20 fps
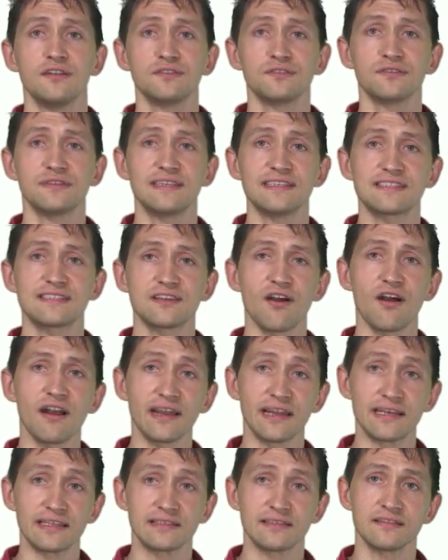To
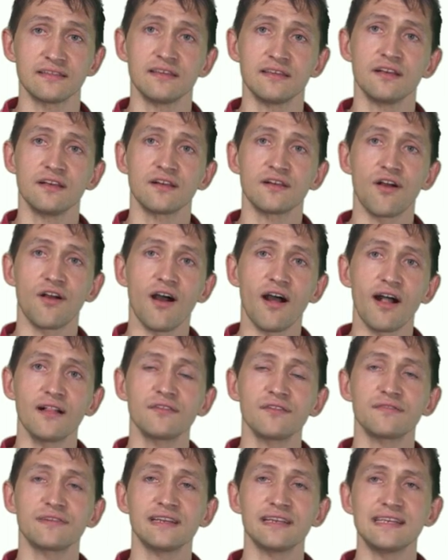discard it,
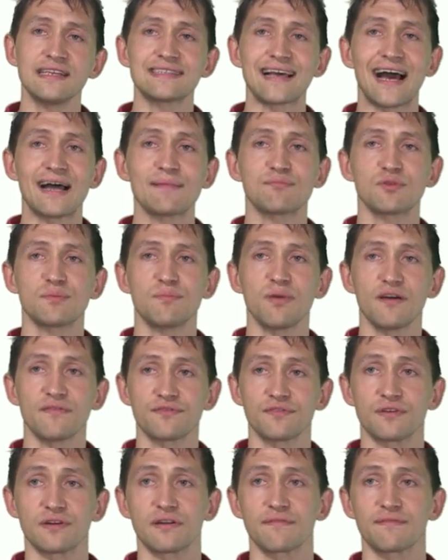call release output
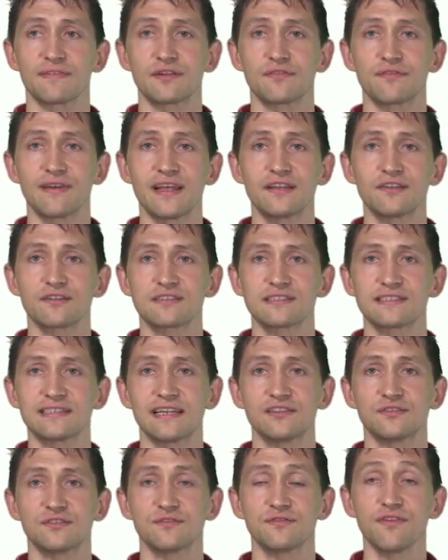buffer with render
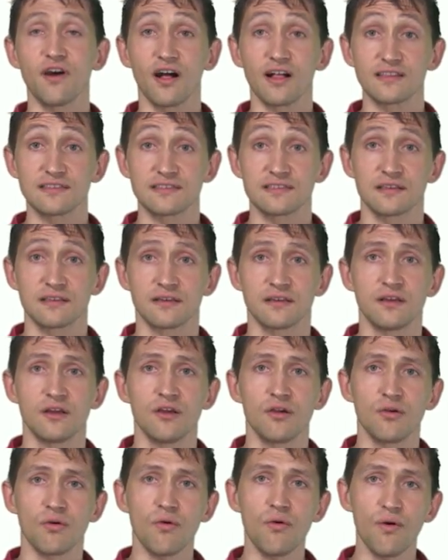set to false,
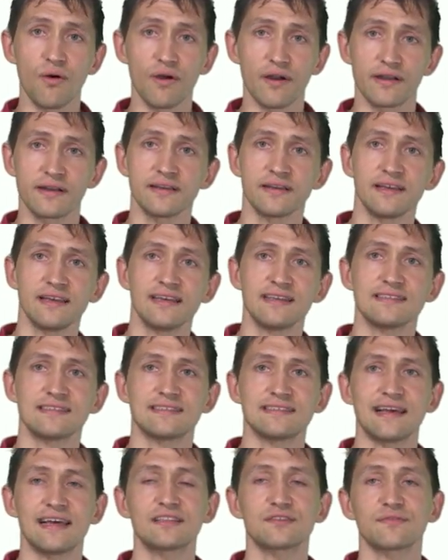or
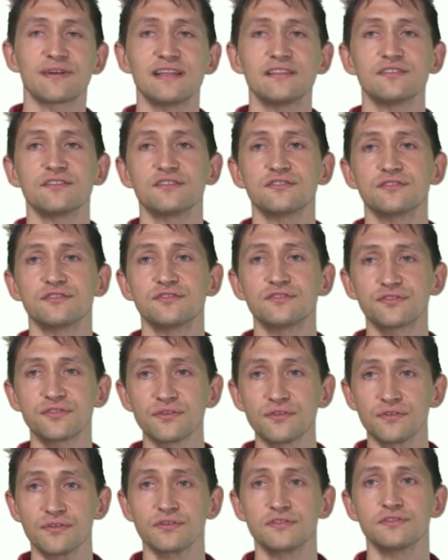set render to
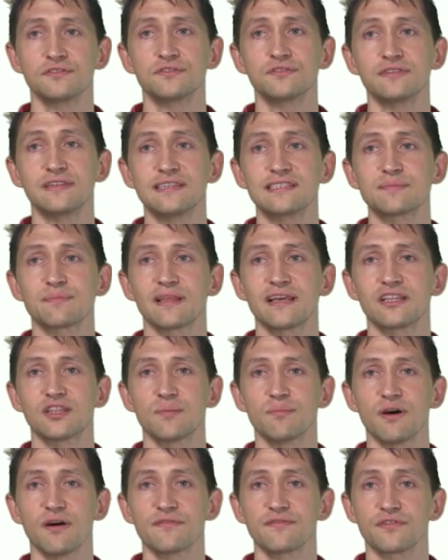true to display the
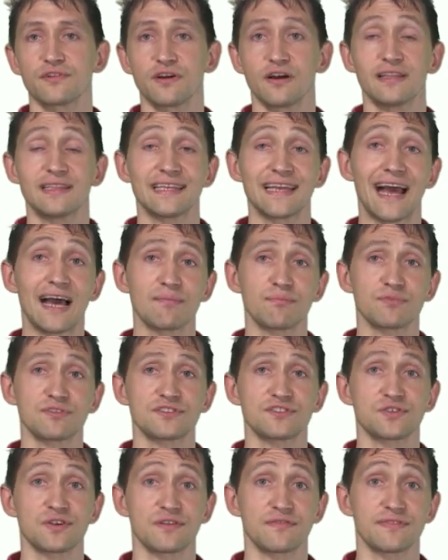buffer on the output
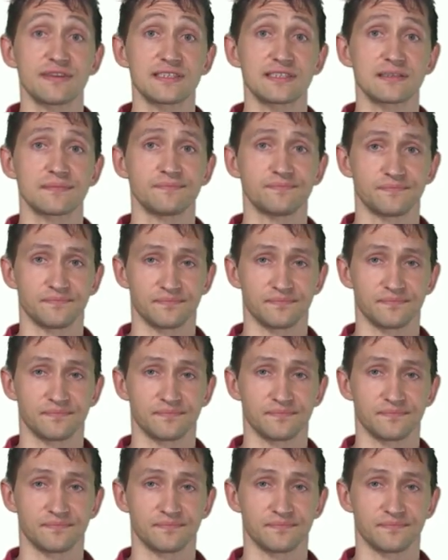surface.